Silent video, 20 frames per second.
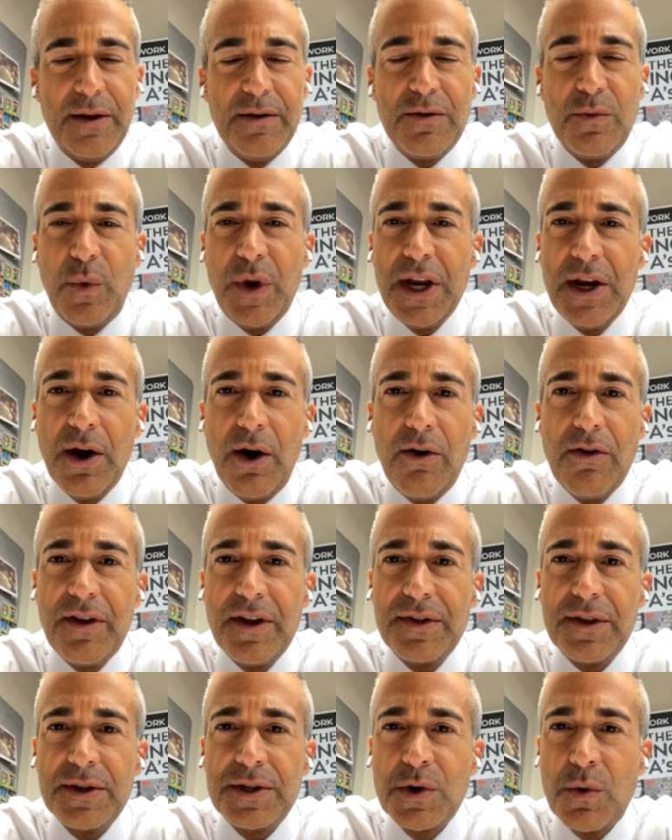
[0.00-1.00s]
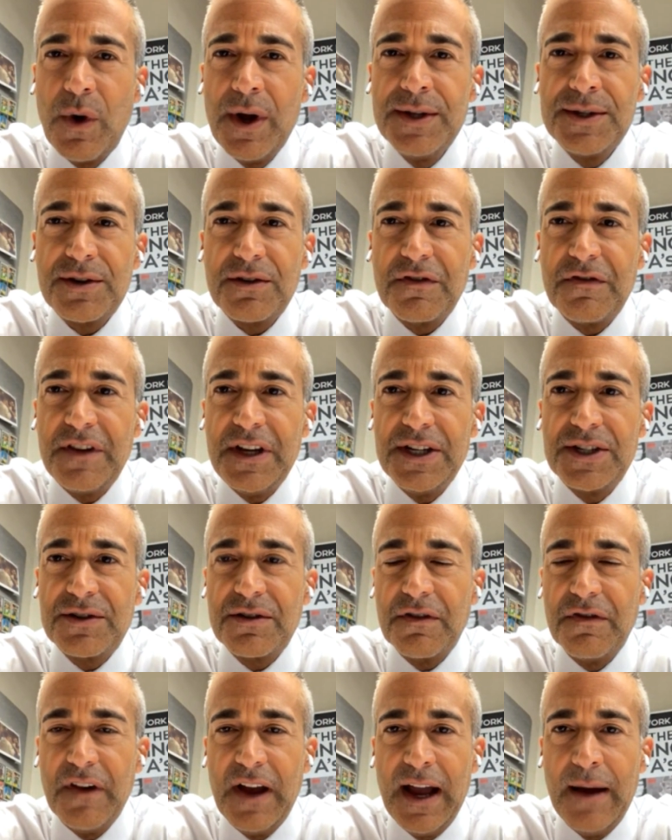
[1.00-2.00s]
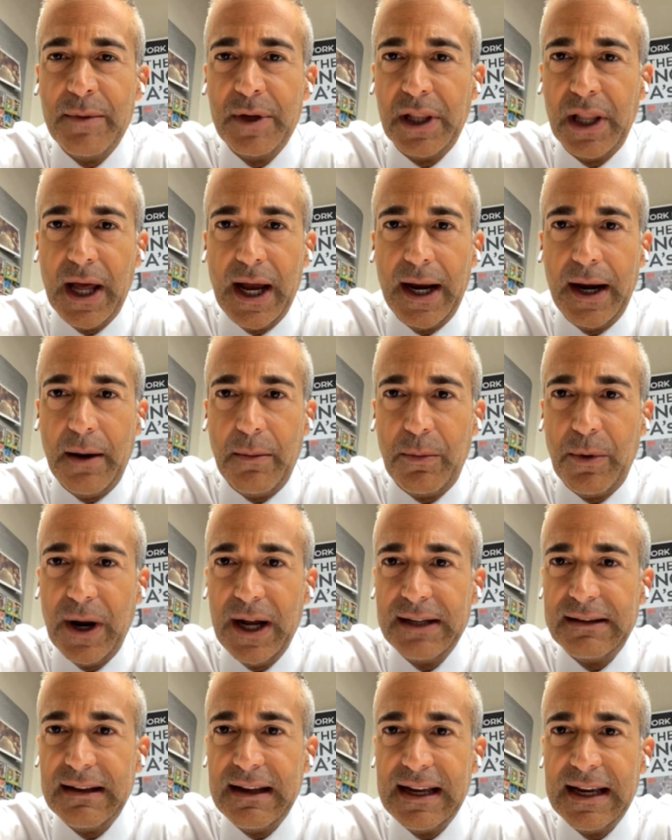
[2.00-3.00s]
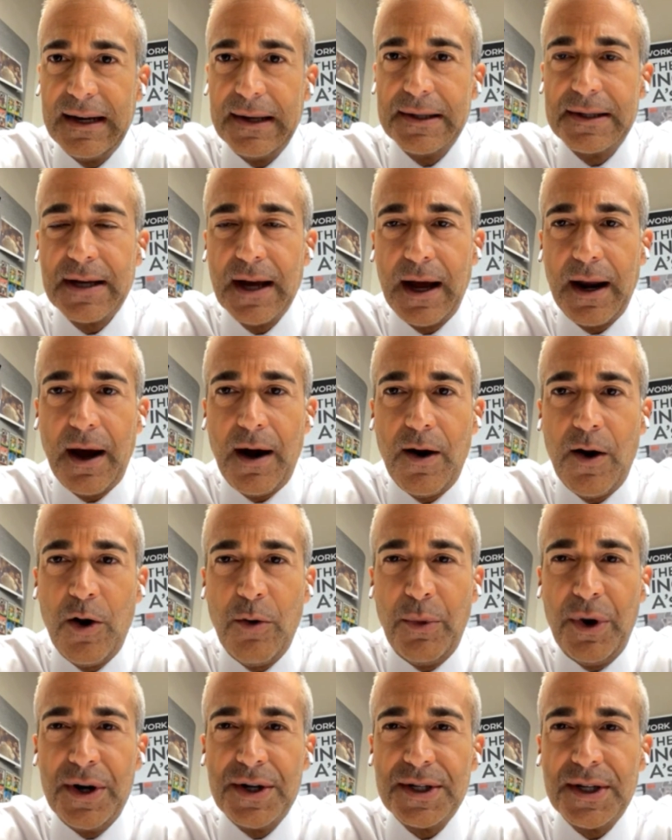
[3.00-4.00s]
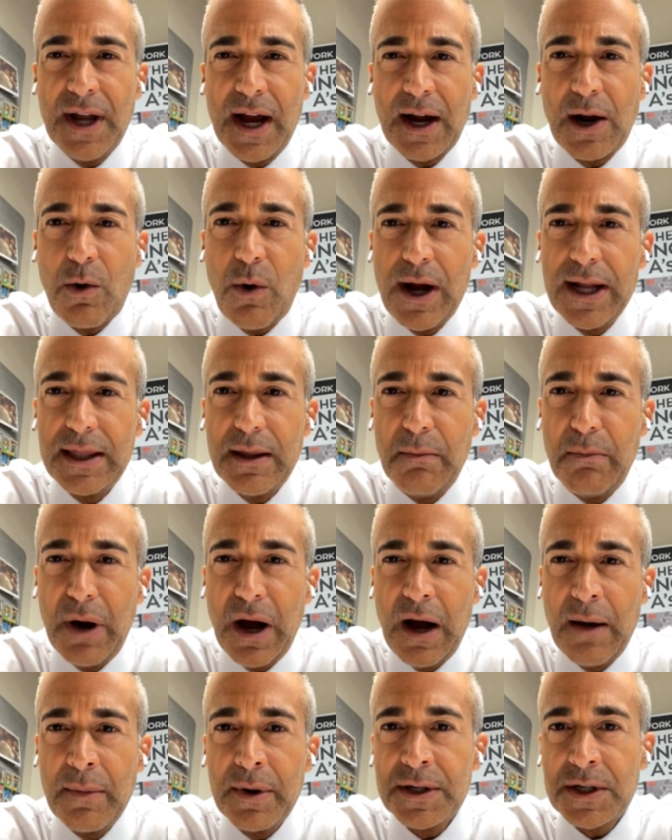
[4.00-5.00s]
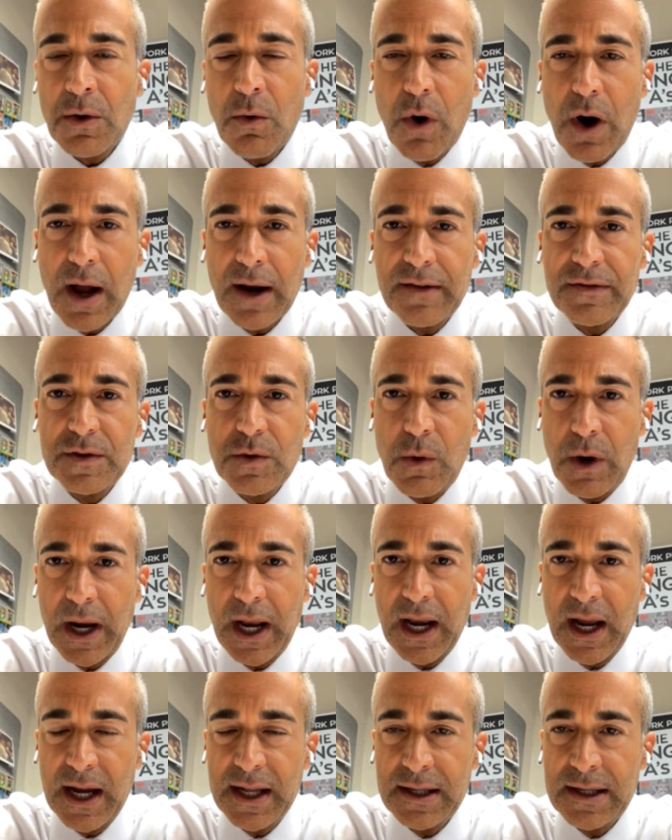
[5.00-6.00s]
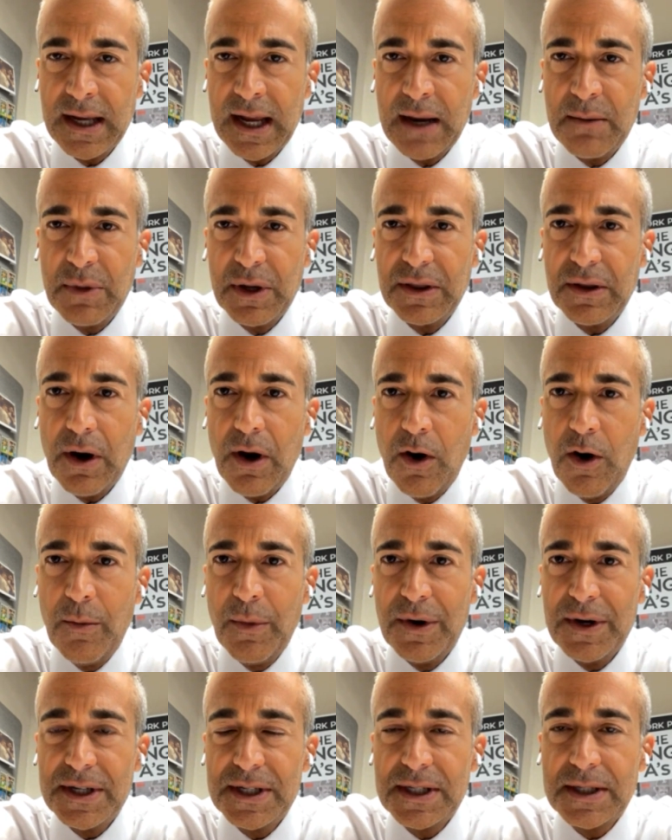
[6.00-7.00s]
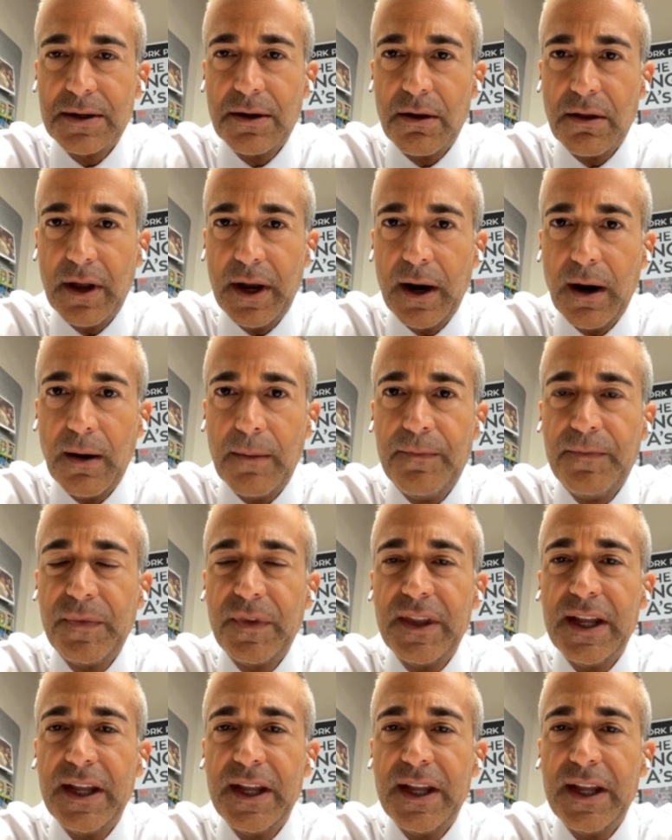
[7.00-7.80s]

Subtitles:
We know that the Twins are feast or famine lineup, right? They hit a ton of homers, not quite the Bomba squad of 2019, but the homer is still there.